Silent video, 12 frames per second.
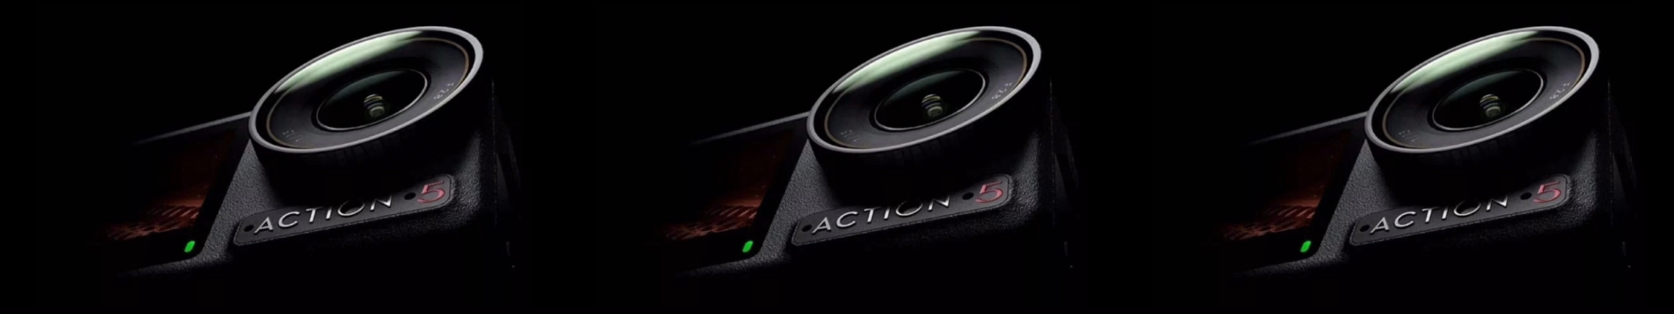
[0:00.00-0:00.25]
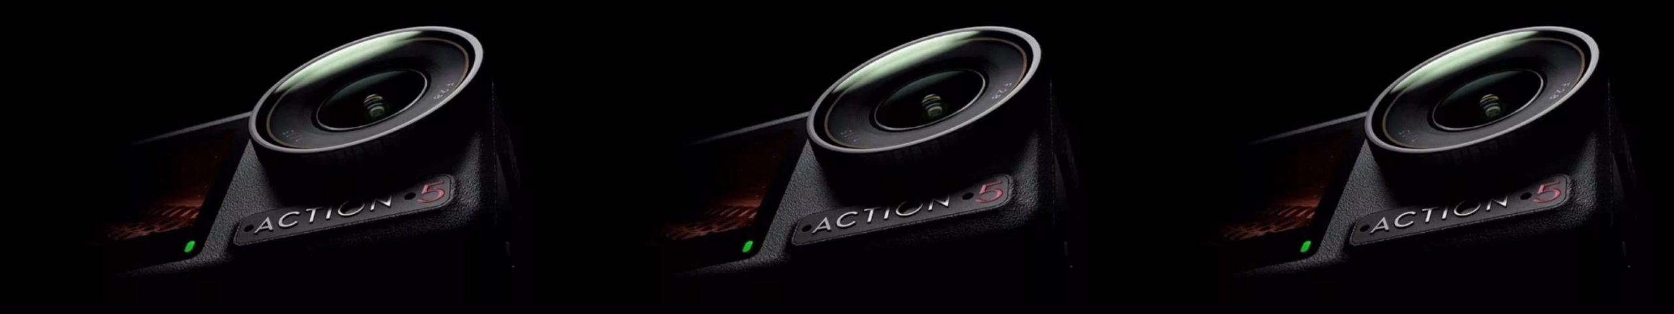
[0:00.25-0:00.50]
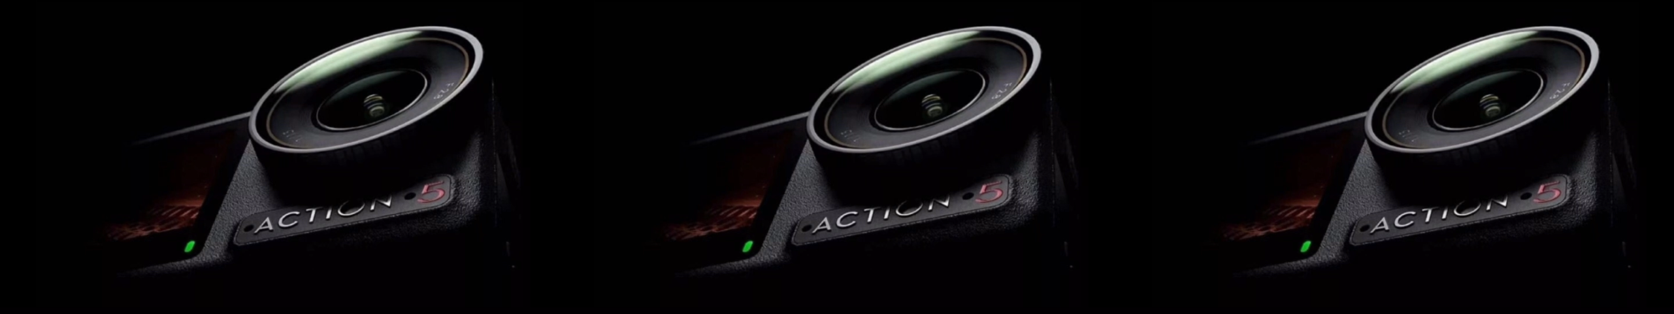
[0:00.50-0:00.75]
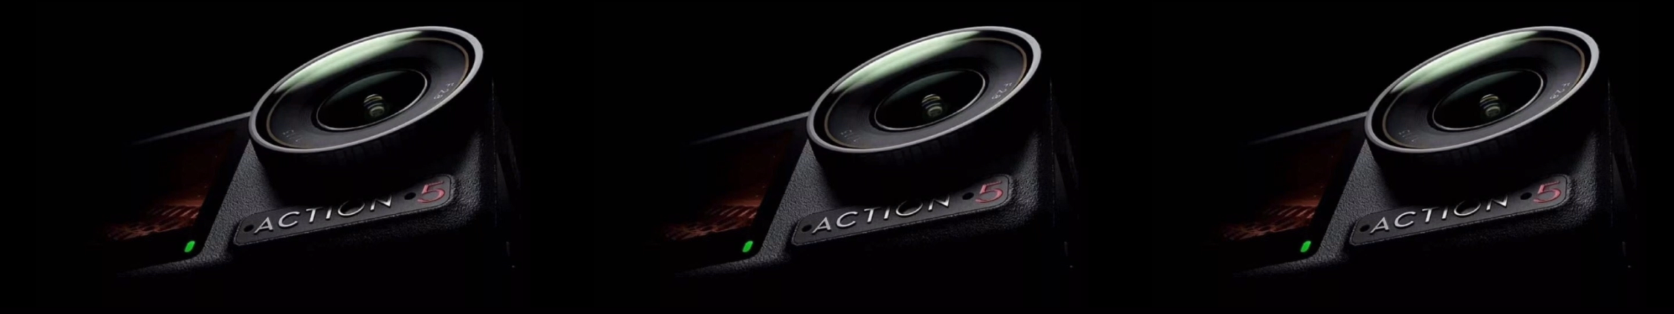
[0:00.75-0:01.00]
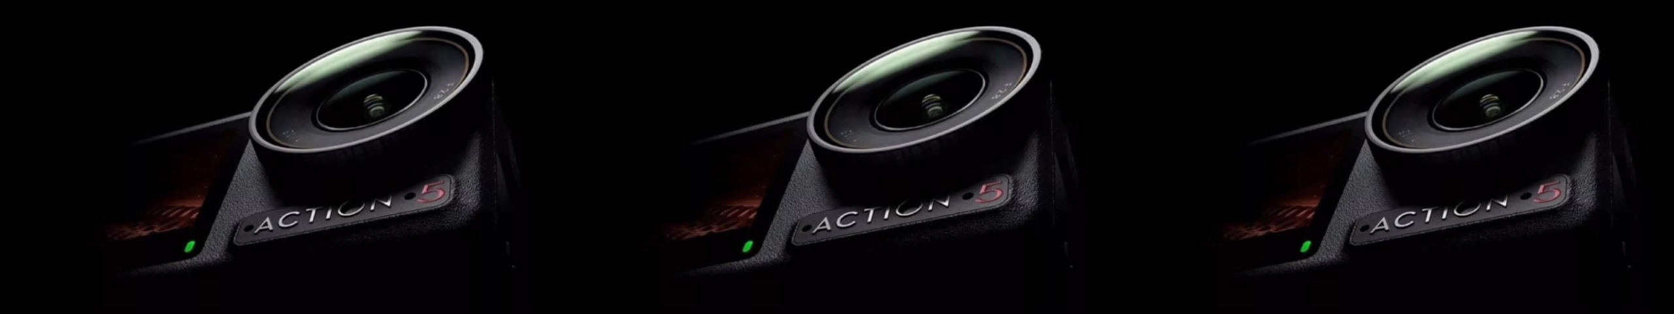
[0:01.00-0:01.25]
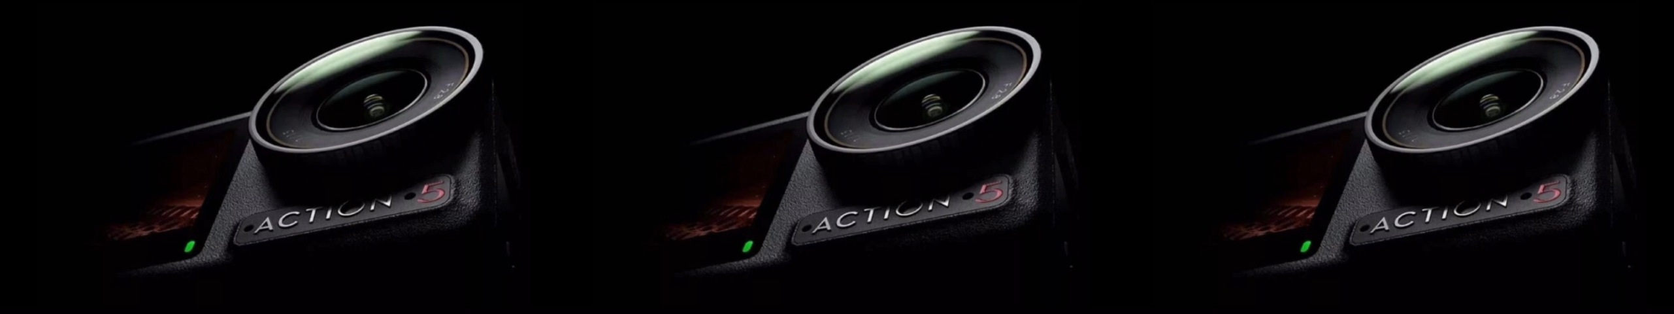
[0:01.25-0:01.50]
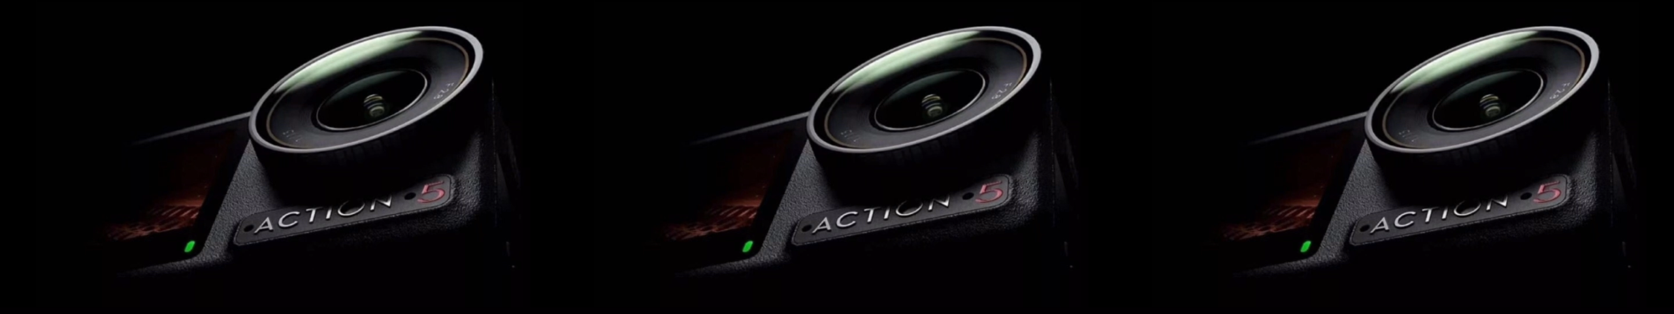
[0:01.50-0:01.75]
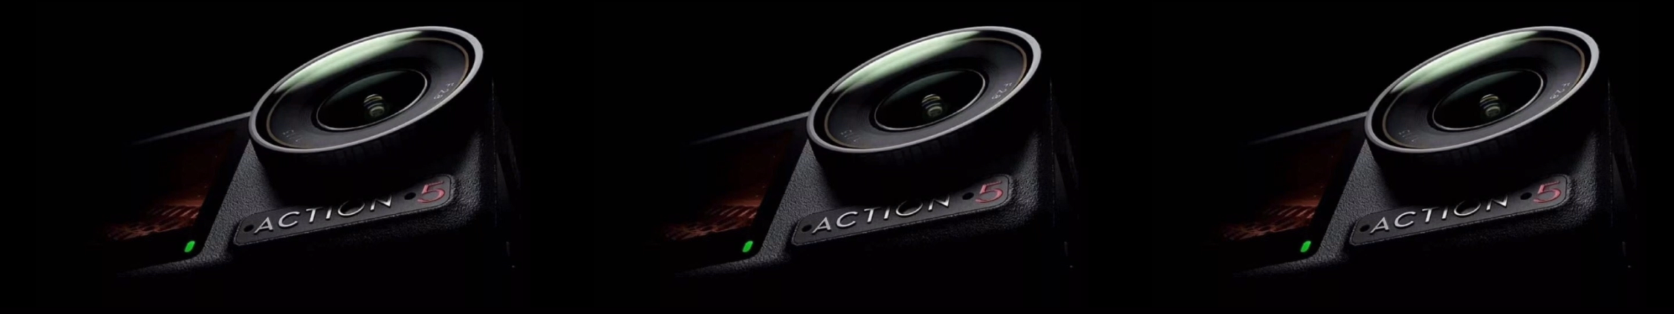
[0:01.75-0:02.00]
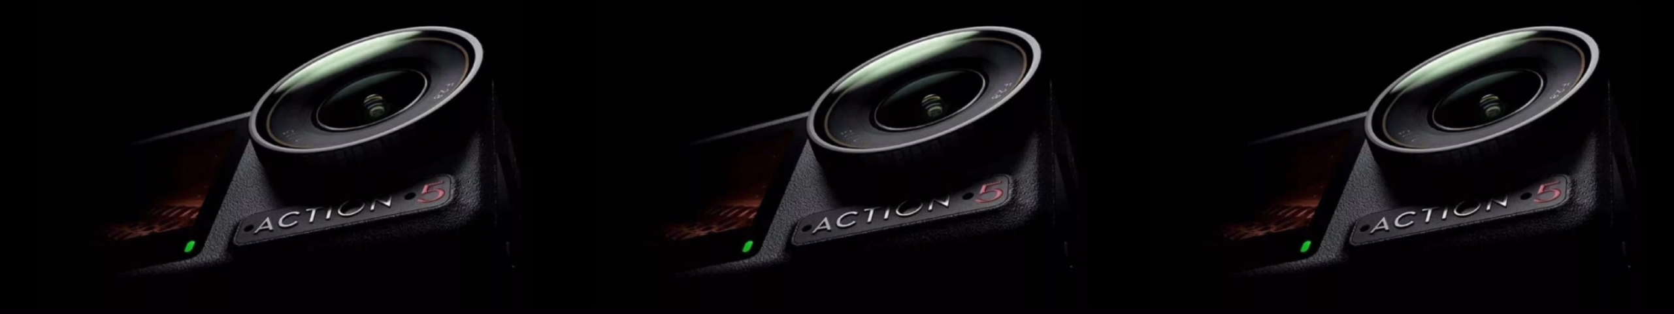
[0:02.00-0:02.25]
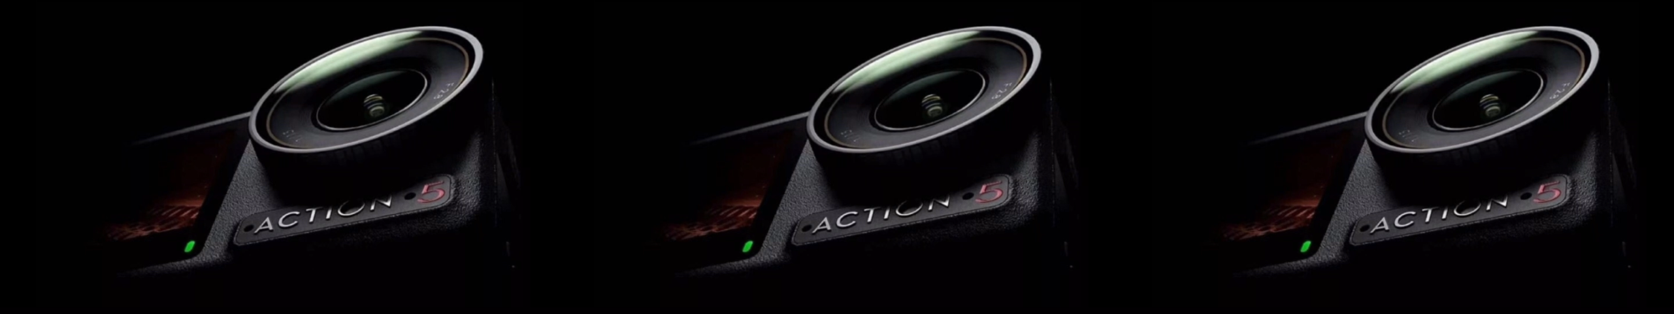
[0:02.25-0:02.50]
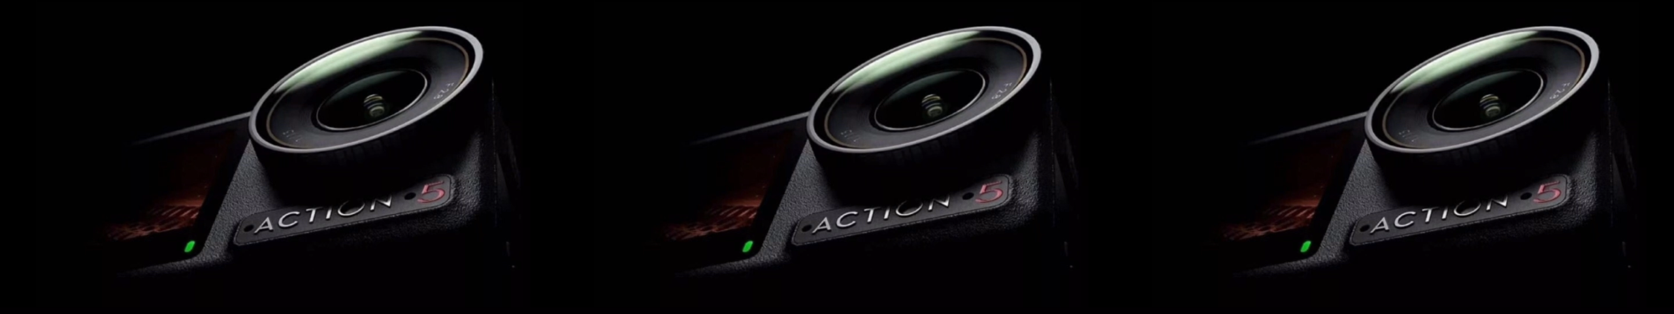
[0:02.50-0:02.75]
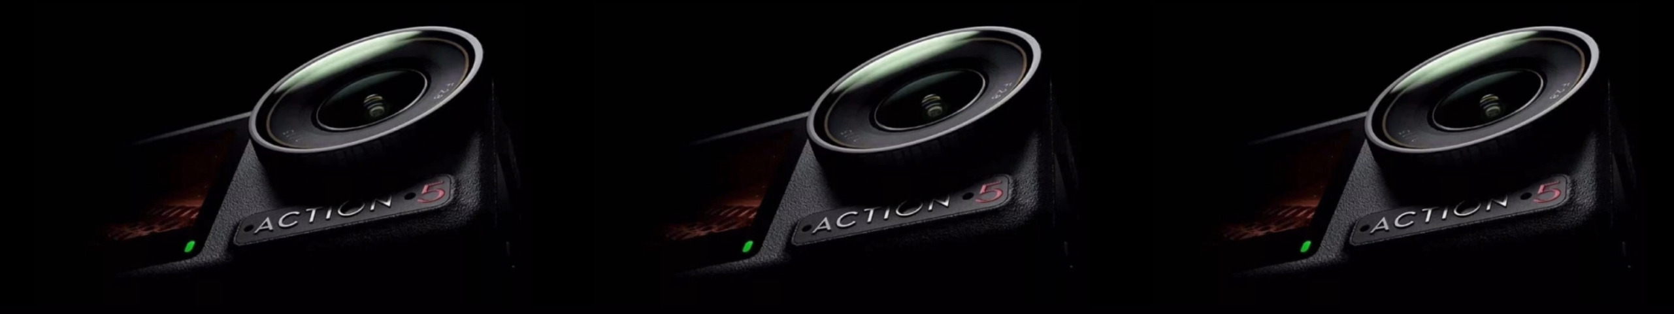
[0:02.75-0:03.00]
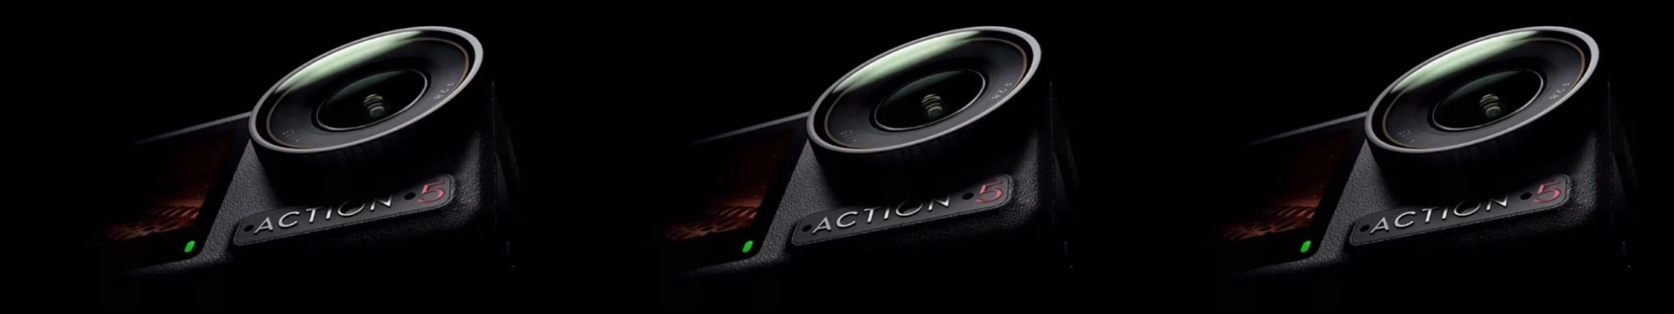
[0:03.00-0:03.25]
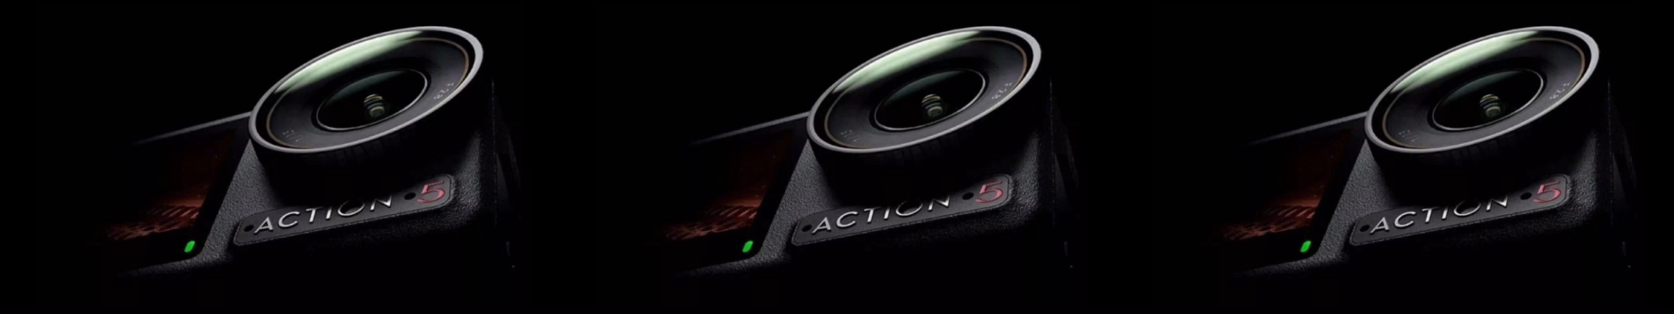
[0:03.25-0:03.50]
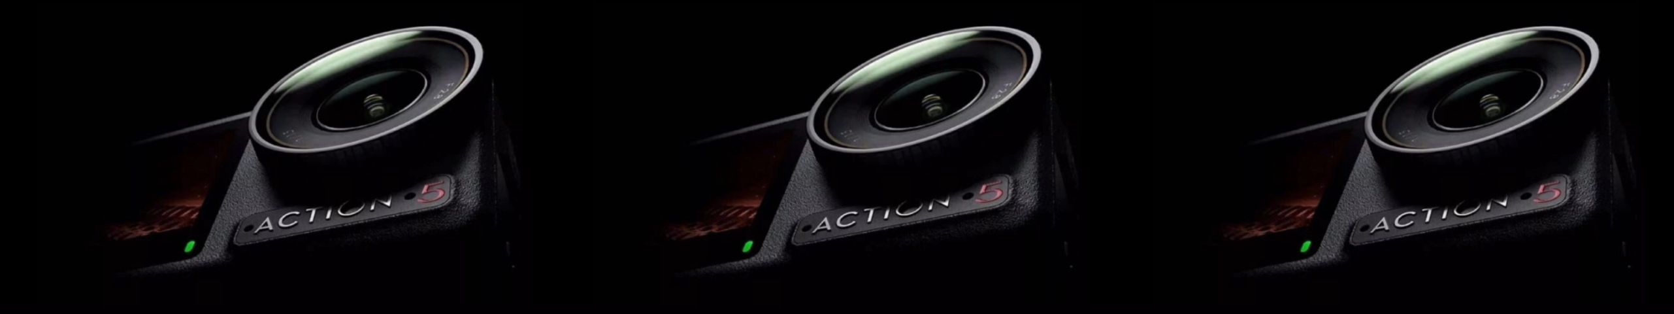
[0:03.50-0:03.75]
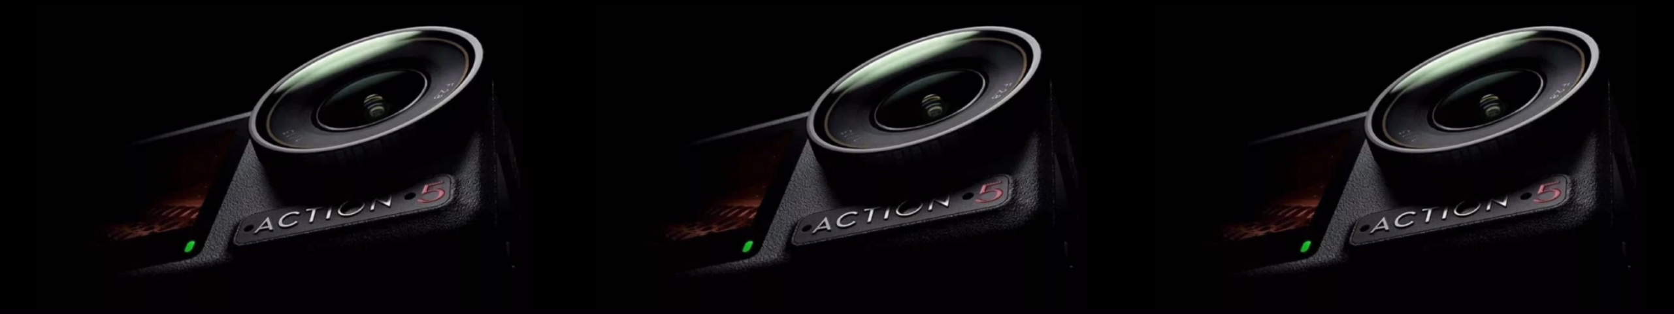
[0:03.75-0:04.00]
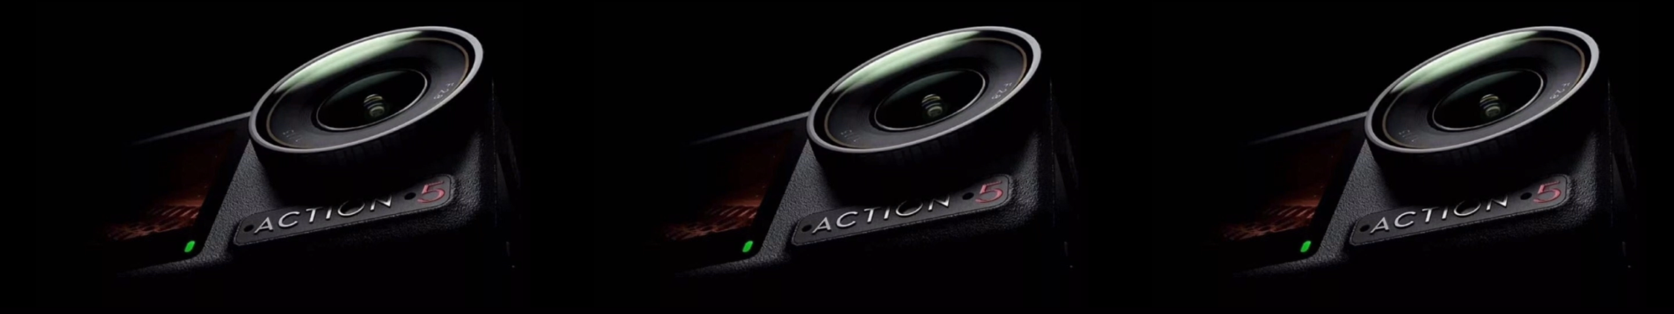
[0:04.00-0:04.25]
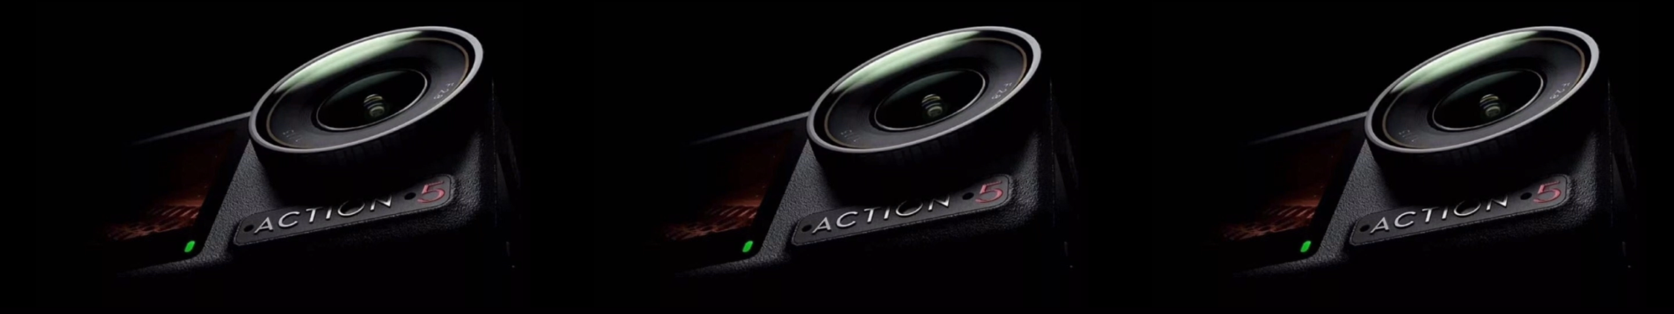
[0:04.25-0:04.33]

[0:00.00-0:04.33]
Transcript: (no speaker visible)